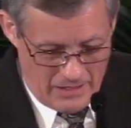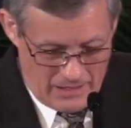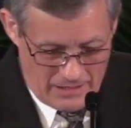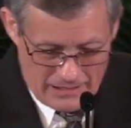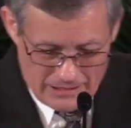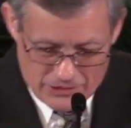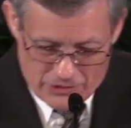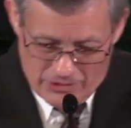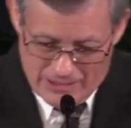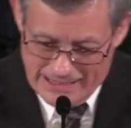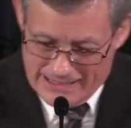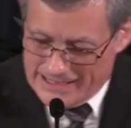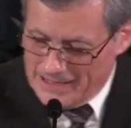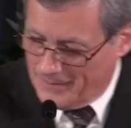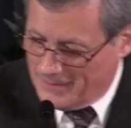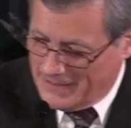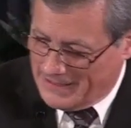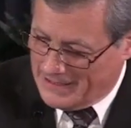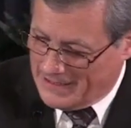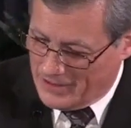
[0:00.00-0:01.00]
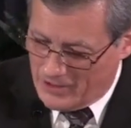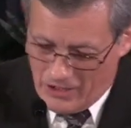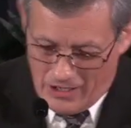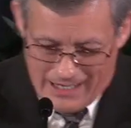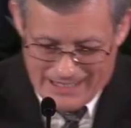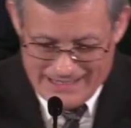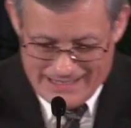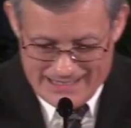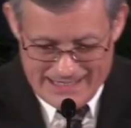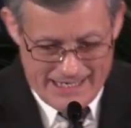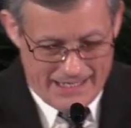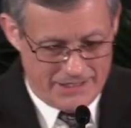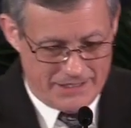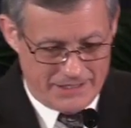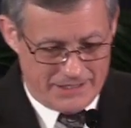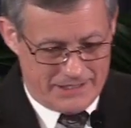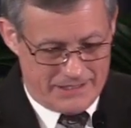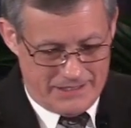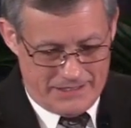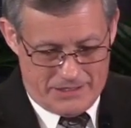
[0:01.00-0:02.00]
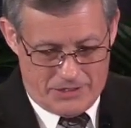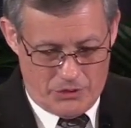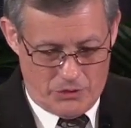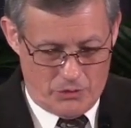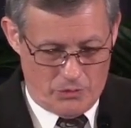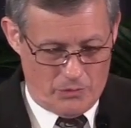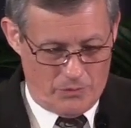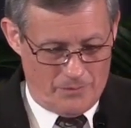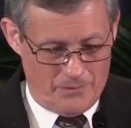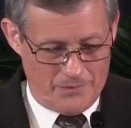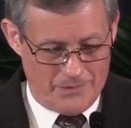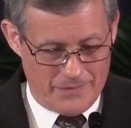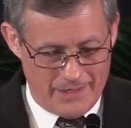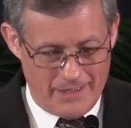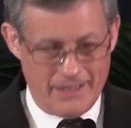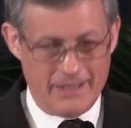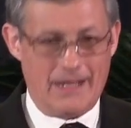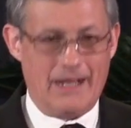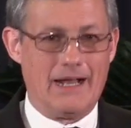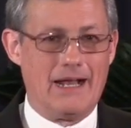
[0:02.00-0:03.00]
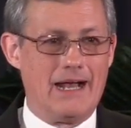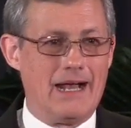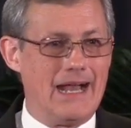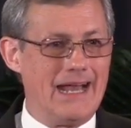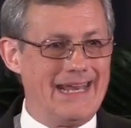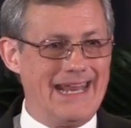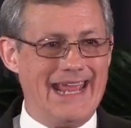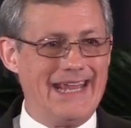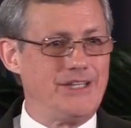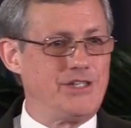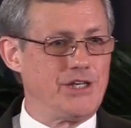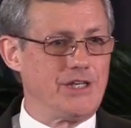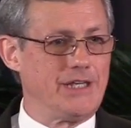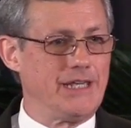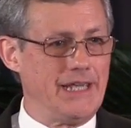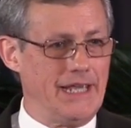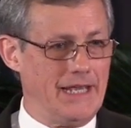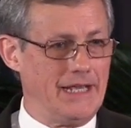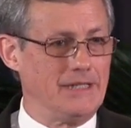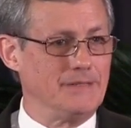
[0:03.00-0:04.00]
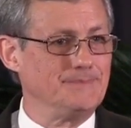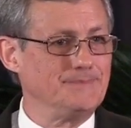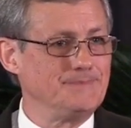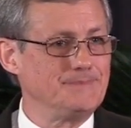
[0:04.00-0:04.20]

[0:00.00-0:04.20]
Let's look at something that God said to, to an ancient king.